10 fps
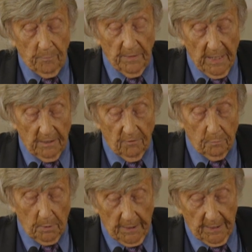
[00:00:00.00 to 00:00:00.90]
native
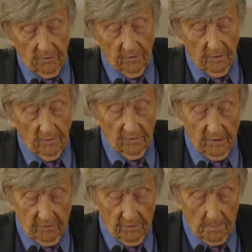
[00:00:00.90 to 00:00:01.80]
police
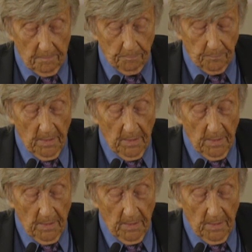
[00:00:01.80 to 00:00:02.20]
system.